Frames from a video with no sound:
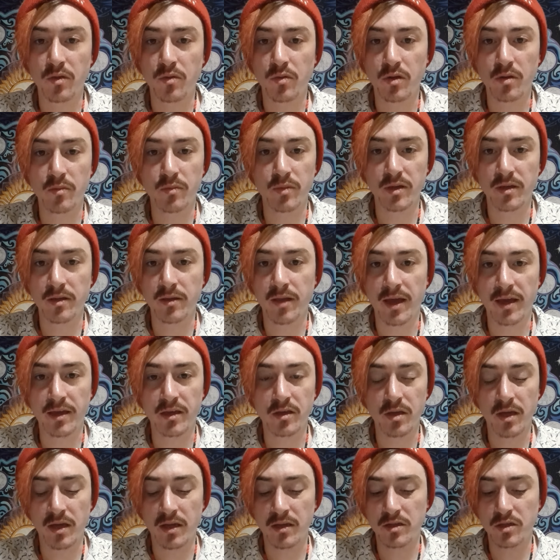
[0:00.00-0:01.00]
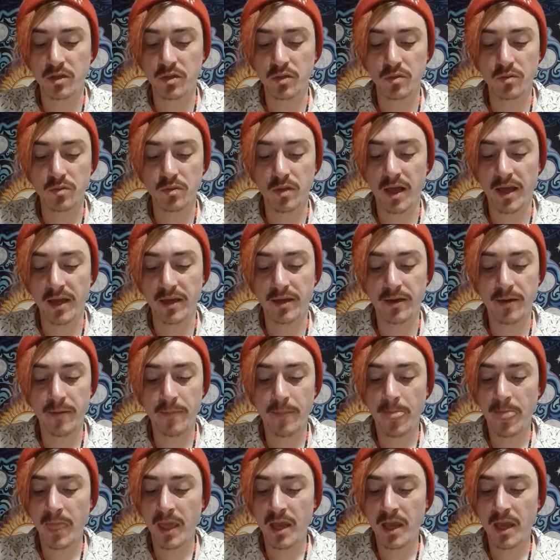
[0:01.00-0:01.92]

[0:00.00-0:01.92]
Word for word: You could be like into like